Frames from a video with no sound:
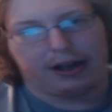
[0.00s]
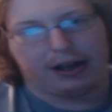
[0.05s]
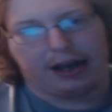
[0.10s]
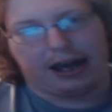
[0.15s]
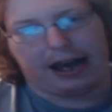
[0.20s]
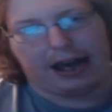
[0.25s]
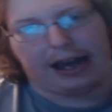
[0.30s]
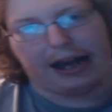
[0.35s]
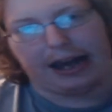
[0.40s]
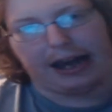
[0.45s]

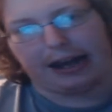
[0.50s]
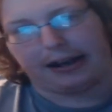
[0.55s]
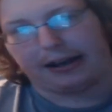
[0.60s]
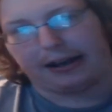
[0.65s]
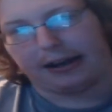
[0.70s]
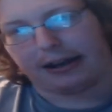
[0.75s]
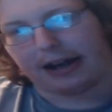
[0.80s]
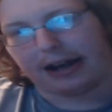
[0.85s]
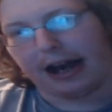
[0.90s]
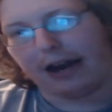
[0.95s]
and
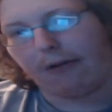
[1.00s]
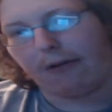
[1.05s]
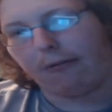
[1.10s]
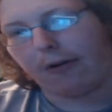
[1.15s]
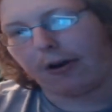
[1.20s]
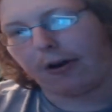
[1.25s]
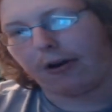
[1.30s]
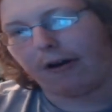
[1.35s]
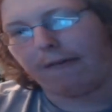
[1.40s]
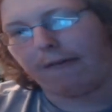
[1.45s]
kind of
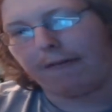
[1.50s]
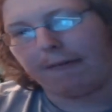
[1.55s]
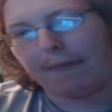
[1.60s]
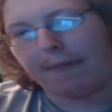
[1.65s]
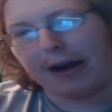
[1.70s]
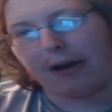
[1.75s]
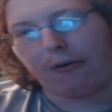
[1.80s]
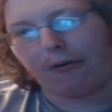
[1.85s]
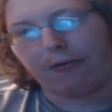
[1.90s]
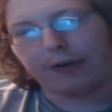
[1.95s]
work off of
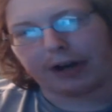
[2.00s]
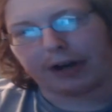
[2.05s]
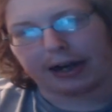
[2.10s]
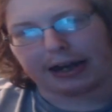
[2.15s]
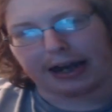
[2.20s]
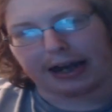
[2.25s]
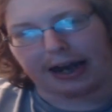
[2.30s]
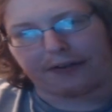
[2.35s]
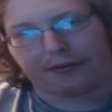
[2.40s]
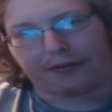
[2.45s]
my own
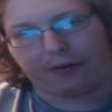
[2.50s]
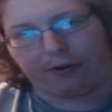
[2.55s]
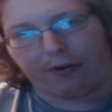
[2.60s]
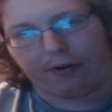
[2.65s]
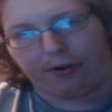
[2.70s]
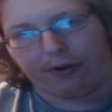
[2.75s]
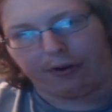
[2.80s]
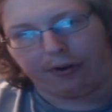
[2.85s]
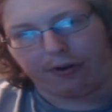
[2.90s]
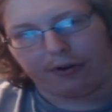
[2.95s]

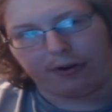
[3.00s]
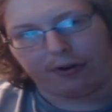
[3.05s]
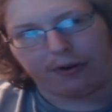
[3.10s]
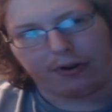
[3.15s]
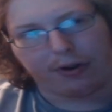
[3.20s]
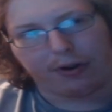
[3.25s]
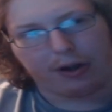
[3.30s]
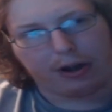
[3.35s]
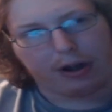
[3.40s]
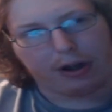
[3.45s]
schedule
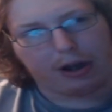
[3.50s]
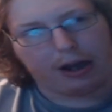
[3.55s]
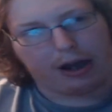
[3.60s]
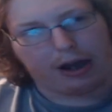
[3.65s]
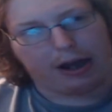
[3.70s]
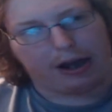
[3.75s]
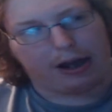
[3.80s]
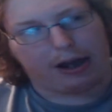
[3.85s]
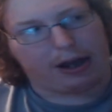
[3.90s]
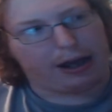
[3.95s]

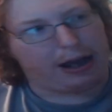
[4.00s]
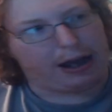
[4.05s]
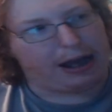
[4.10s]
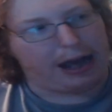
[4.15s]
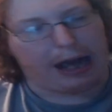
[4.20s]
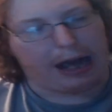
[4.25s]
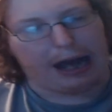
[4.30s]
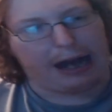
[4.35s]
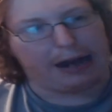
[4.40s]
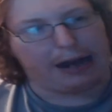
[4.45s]

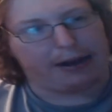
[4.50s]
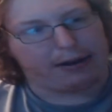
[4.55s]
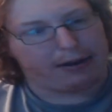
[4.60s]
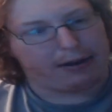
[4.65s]
and